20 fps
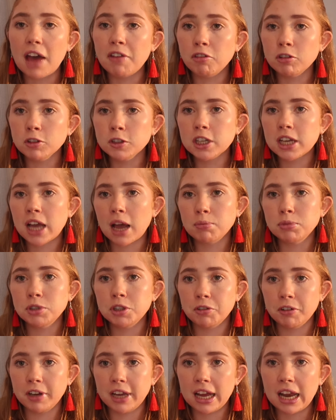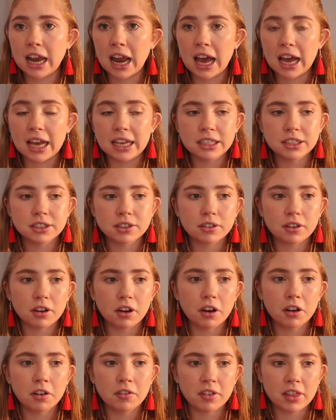I've also come to realize
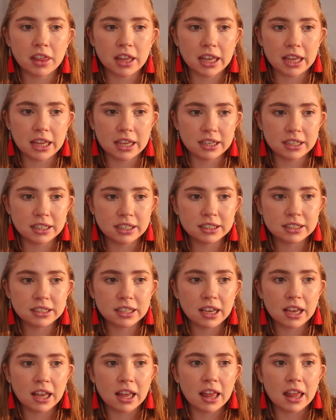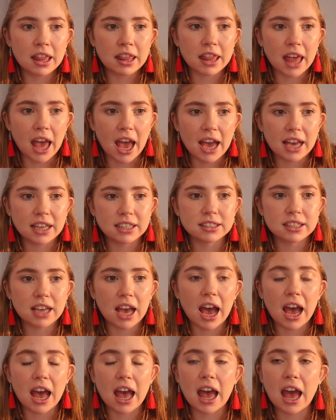over the years that
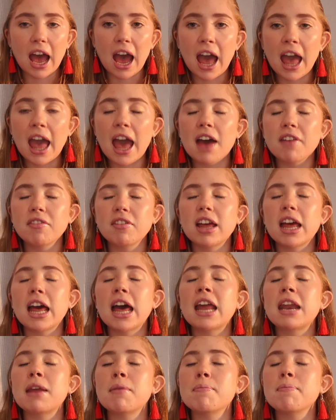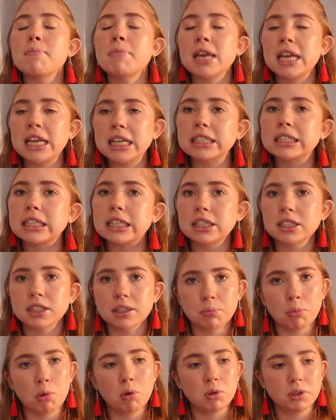I have an amazing
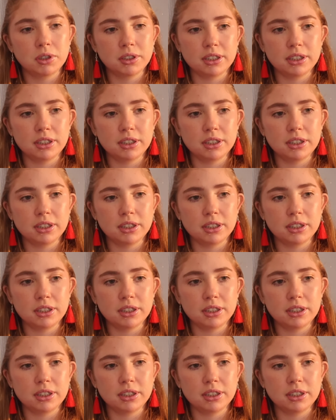support